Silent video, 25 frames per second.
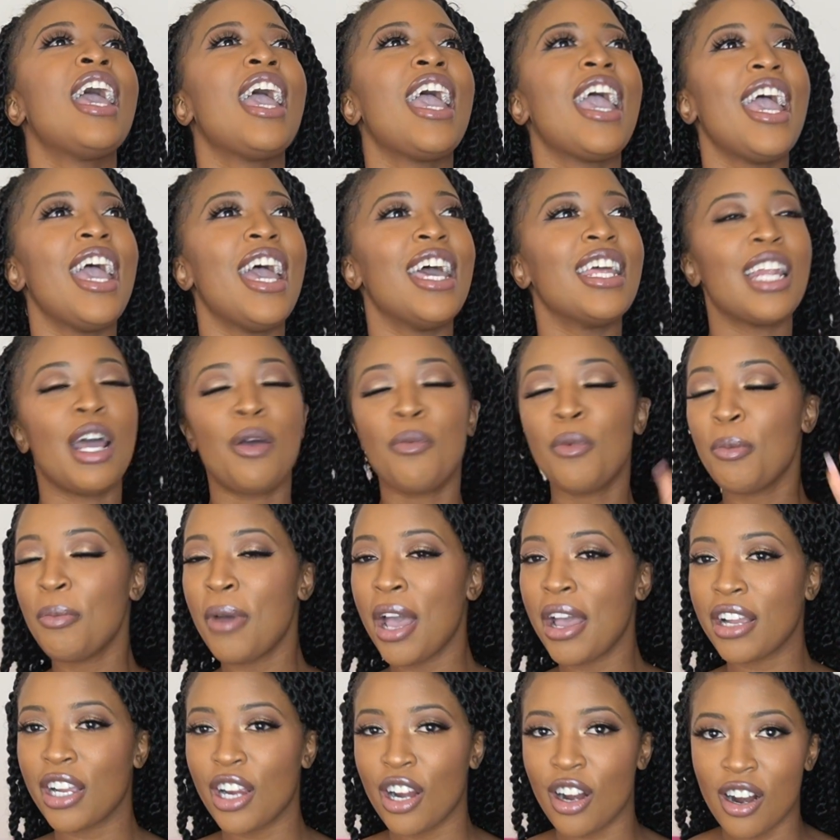And I'm with
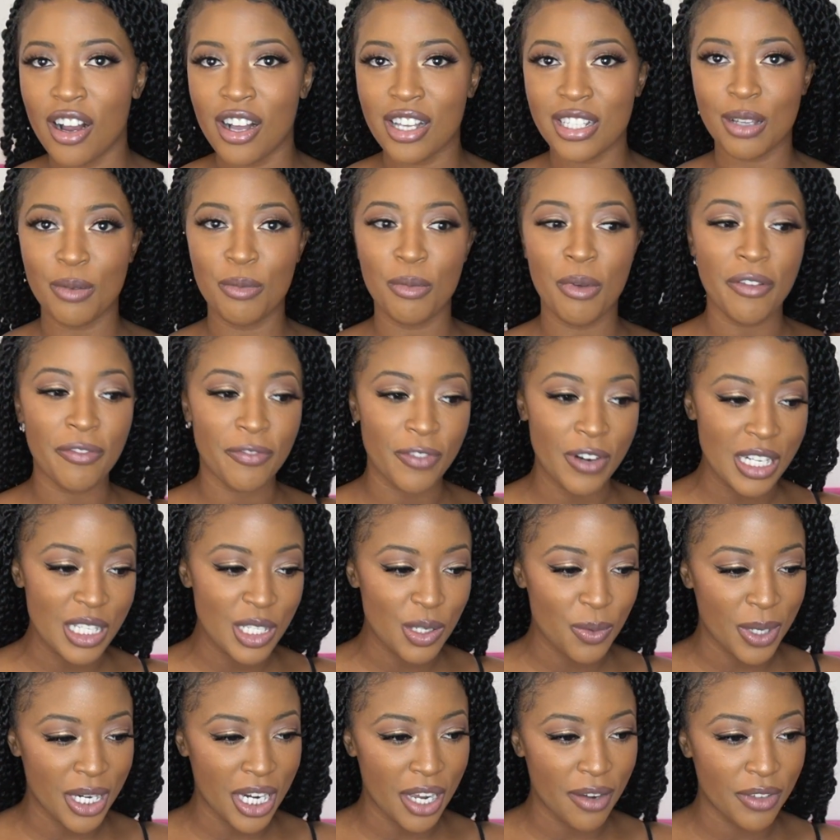my girls, I'm with my
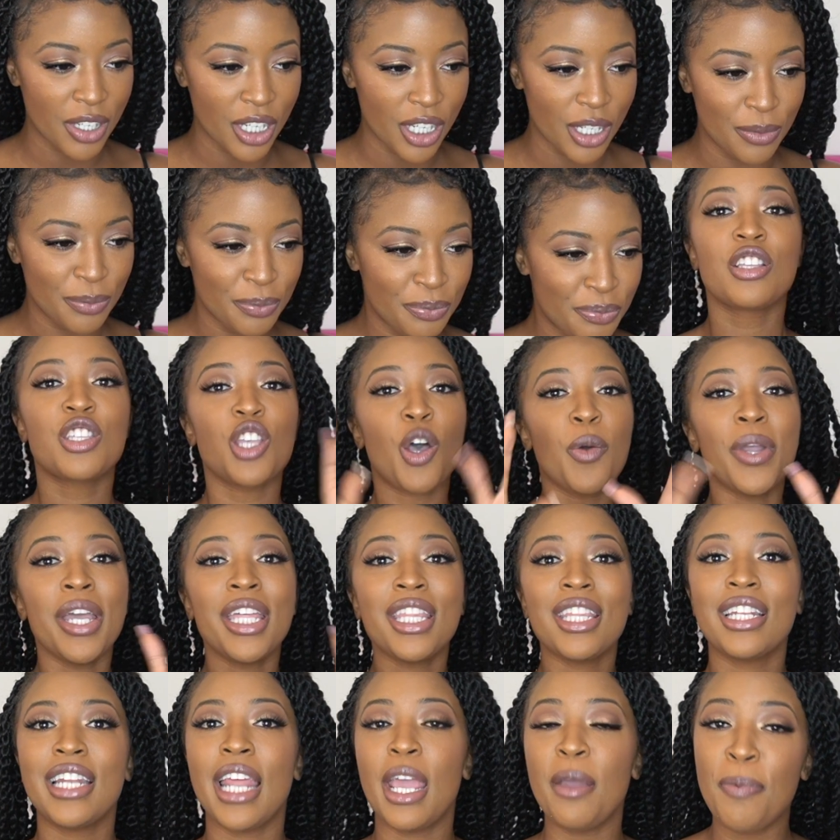friends or whatever. So we're
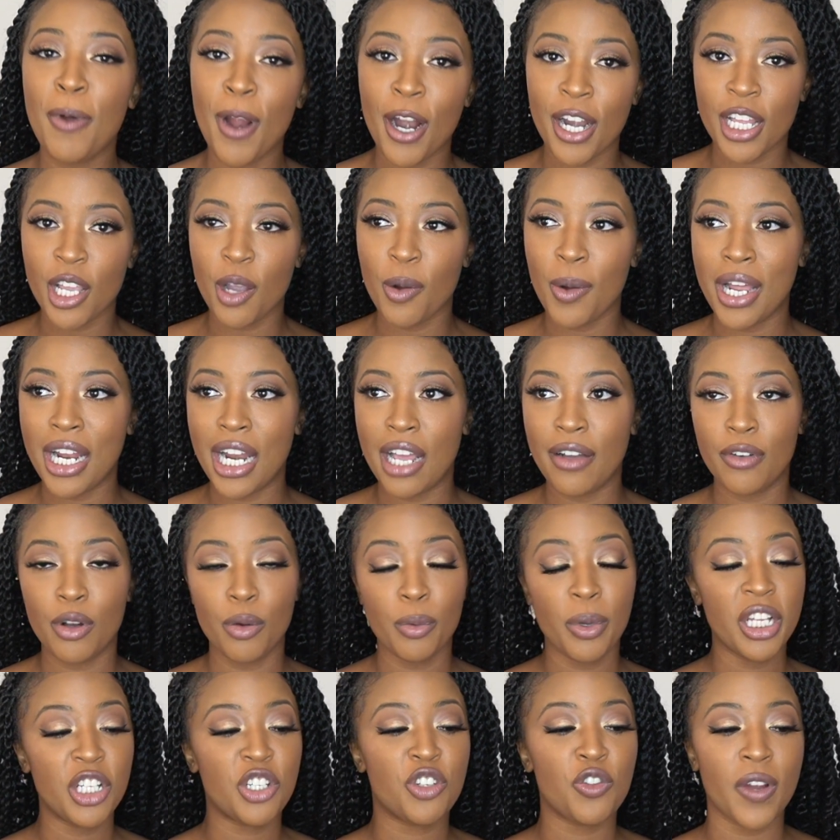at the day party or
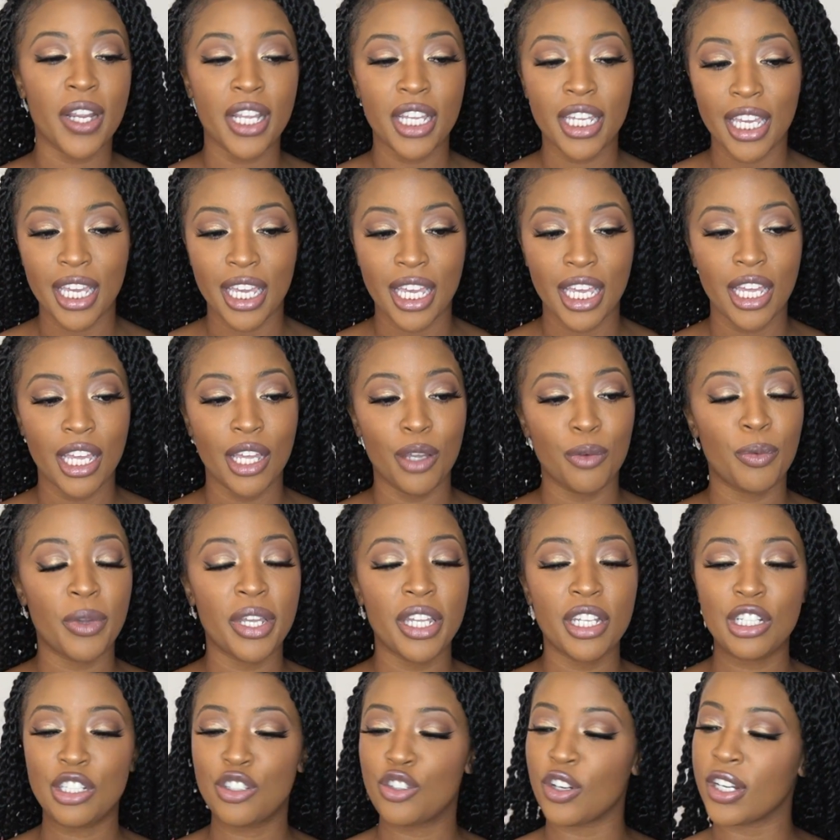whatever,
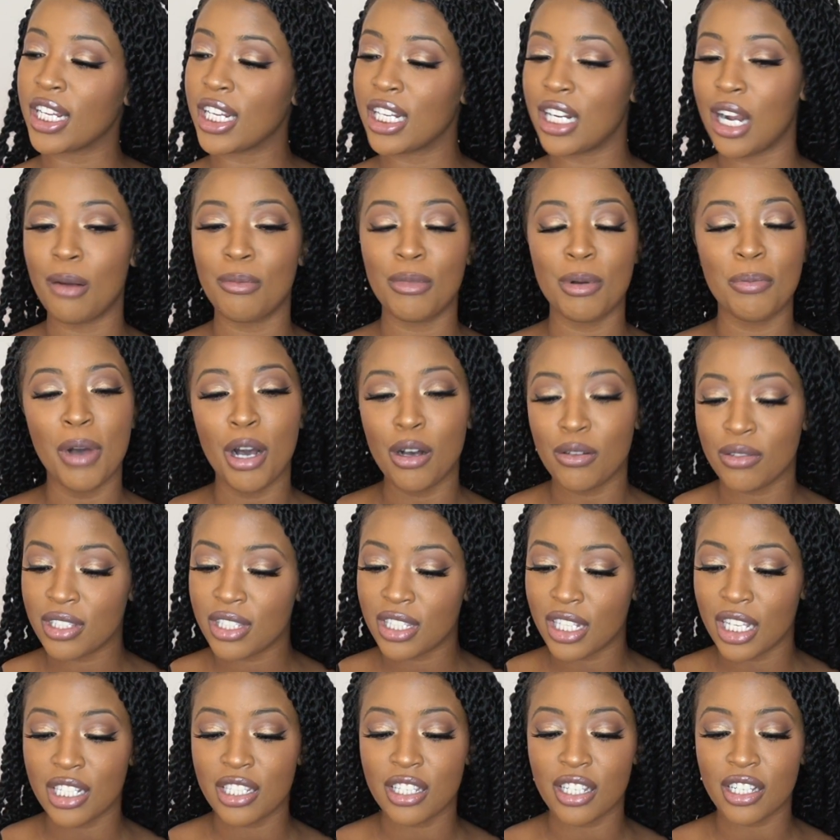we drinking our
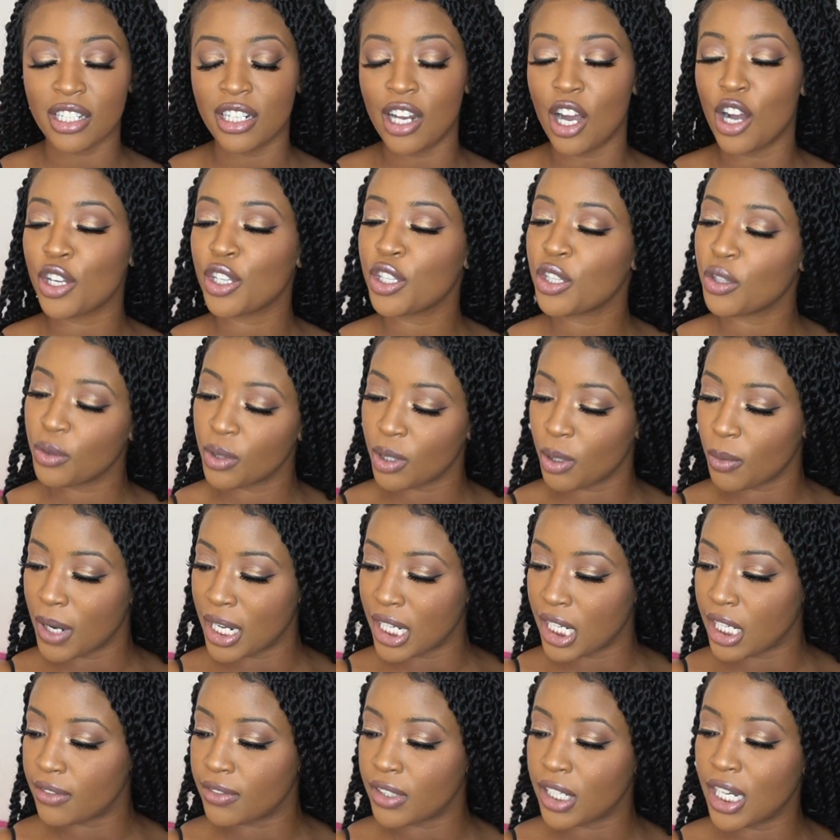mimosas, looking all cute or
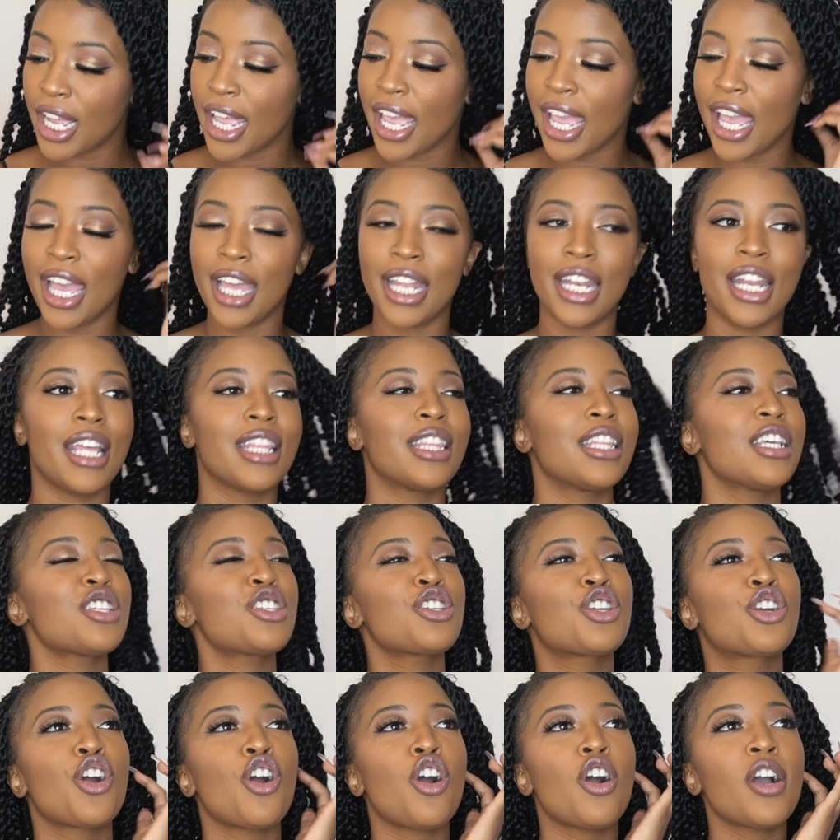whatever, and
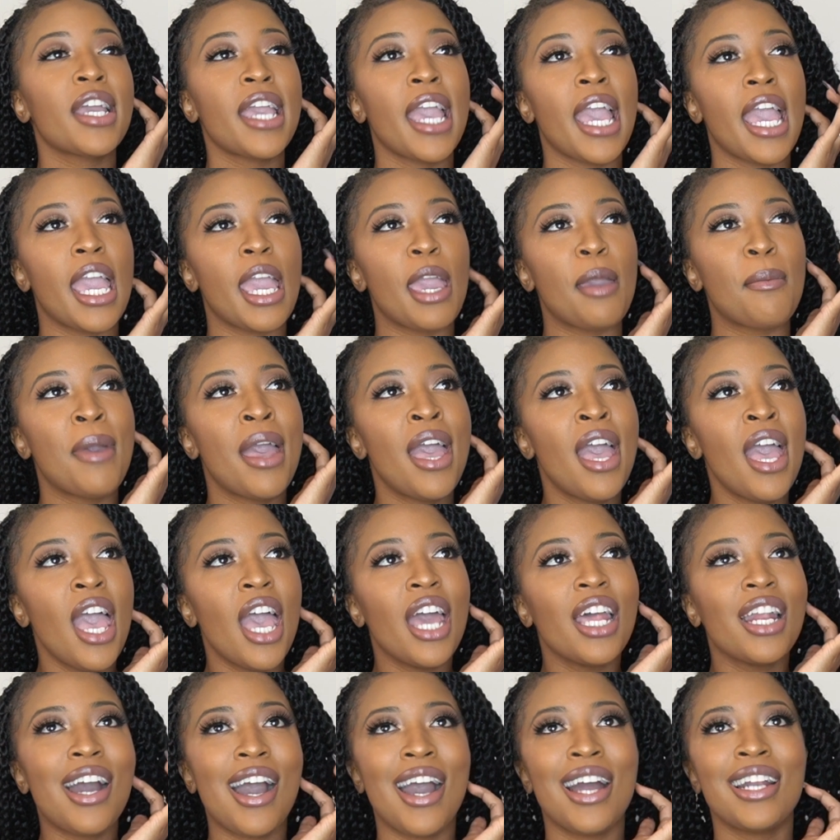this girl came.
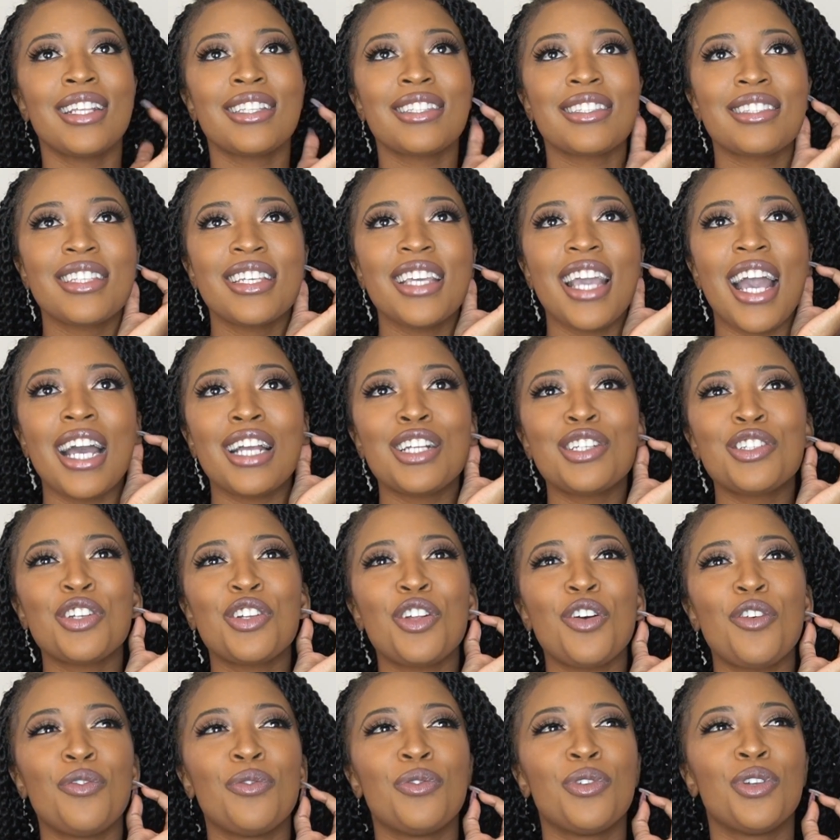And honestly, I
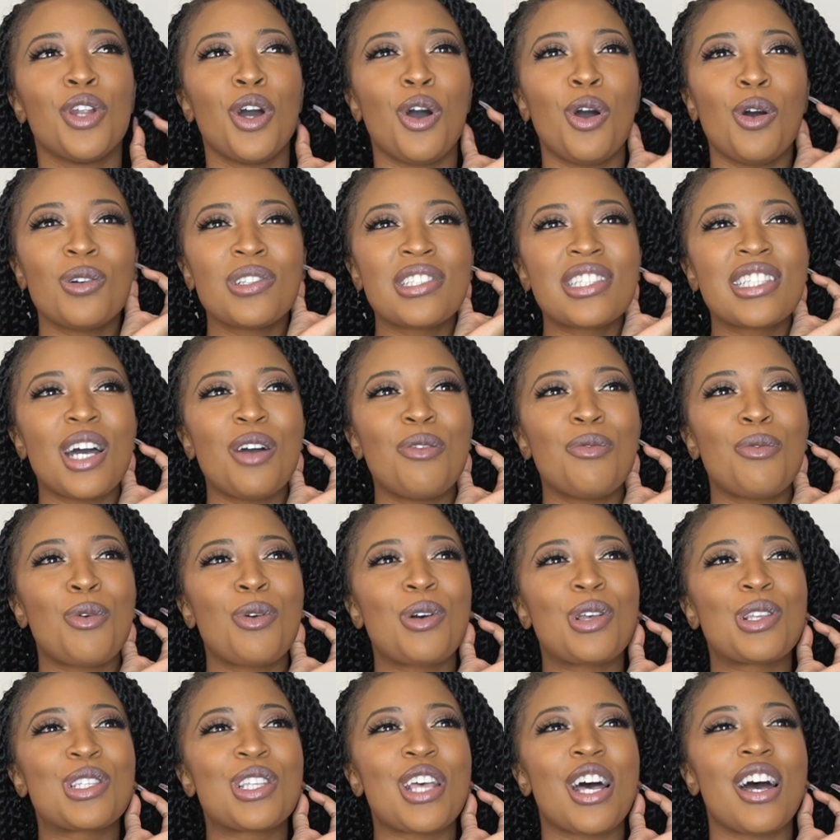should have known something
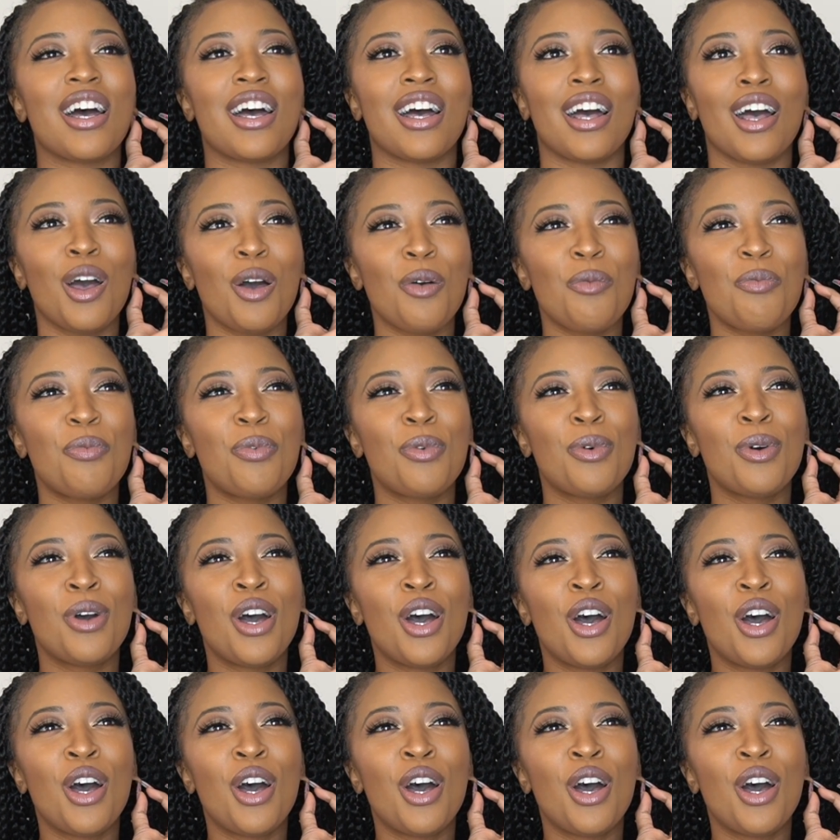was up